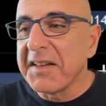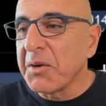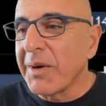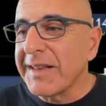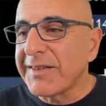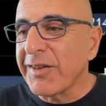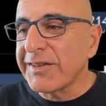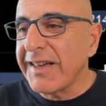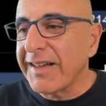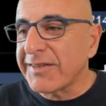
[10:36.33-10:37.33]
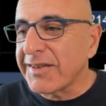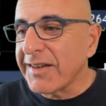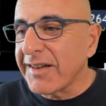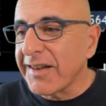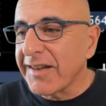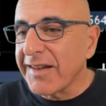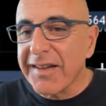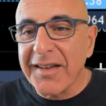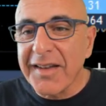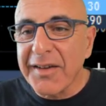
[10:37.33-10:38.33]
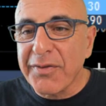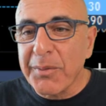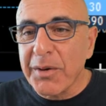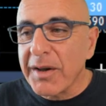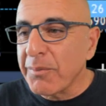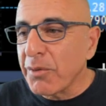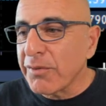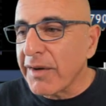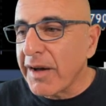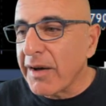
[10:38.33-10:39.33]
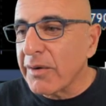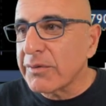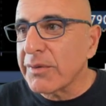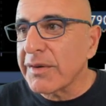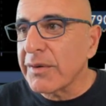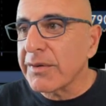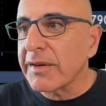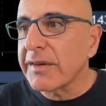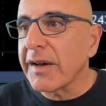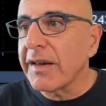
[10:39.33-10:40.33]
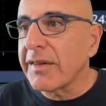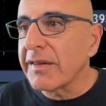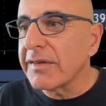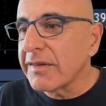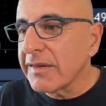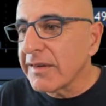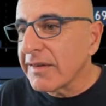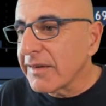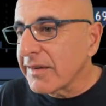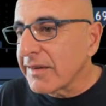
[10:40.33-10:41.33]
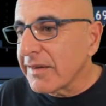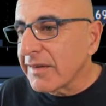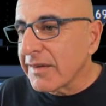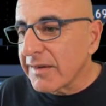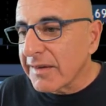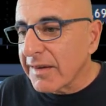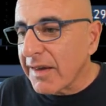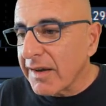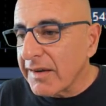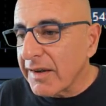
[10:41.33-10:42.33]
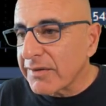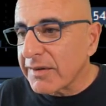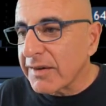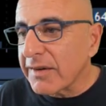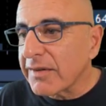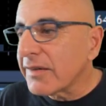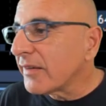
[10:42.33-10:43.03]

Well, it's not yet. If I'm gonna move out with a losing trade, then I guess it is.